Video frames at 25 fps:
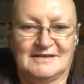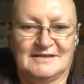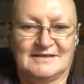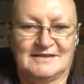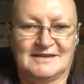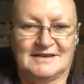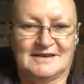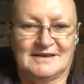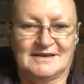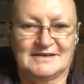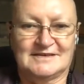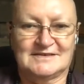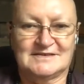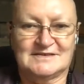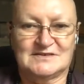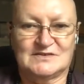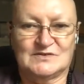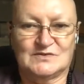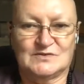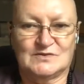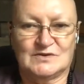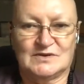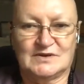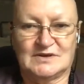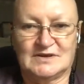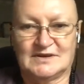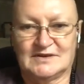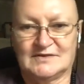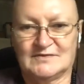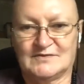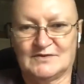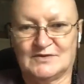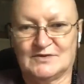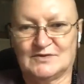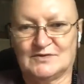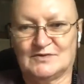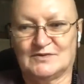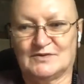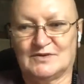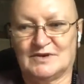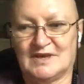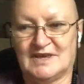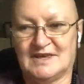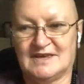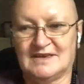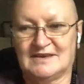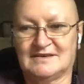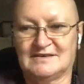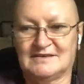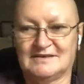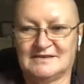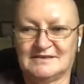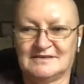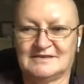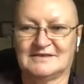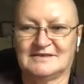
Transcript: nice to have you here